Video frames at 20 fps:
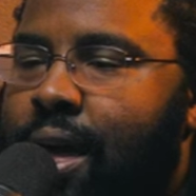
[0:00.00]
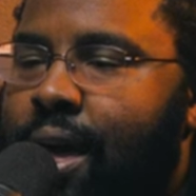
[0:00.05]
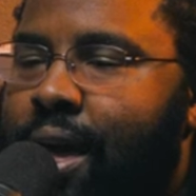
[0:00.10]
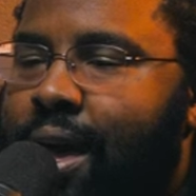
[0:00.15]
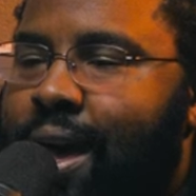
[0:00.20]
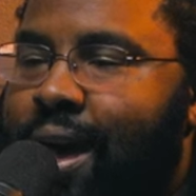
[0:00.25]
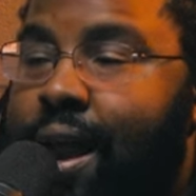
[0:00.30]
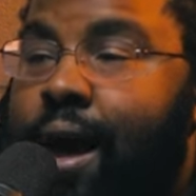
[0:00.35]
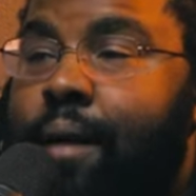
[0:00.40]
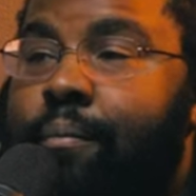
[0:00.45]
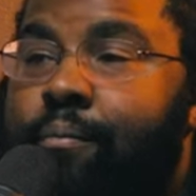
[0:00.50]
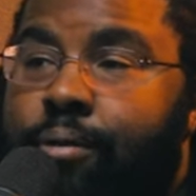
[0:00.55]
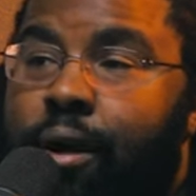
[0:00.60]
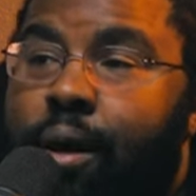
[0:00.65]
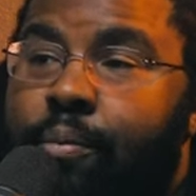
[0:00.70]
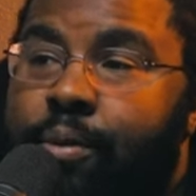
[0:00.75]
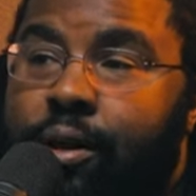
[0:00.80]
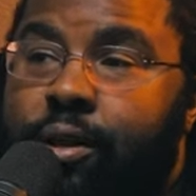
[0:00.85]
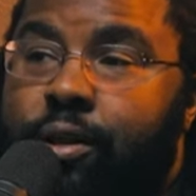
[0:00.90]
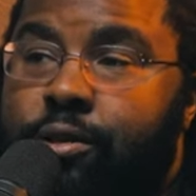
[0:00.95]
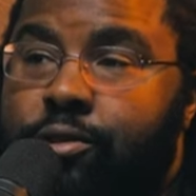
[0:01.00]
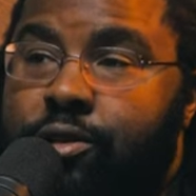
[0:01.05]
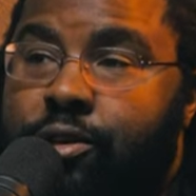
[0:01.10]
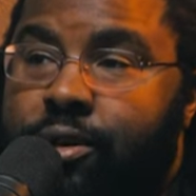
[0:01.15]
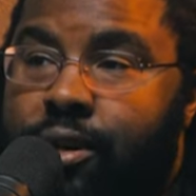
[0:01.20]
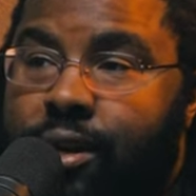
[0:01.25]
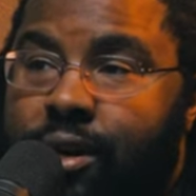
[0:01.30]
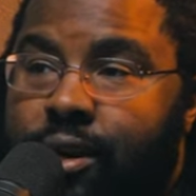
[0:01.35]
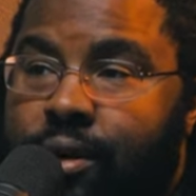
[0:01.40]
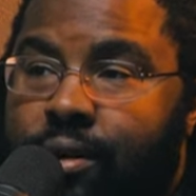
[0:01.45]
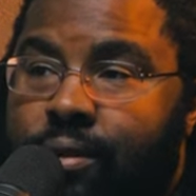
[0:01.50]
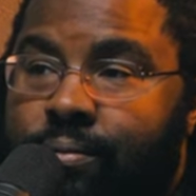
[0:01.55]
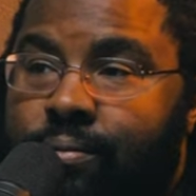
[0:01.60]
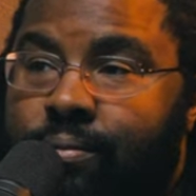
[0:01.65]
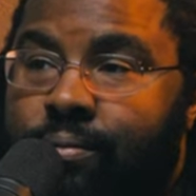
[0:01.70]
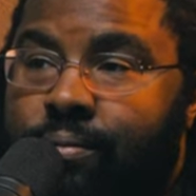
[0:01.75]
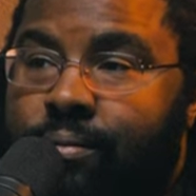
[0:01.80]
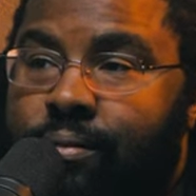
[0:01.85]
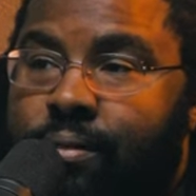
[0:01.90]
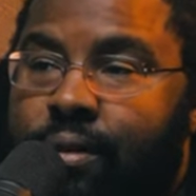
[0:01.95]
And I'm probably closer to here.
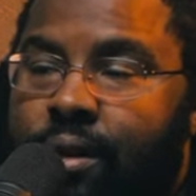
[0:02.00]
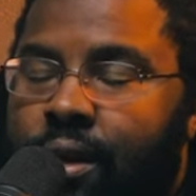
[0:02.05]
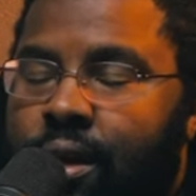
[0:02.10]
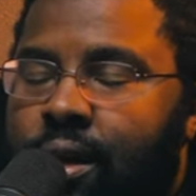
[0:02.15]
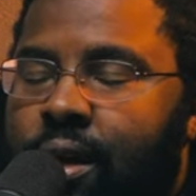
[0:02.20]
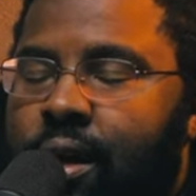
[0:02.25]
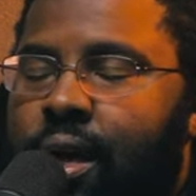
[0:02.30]
Mm.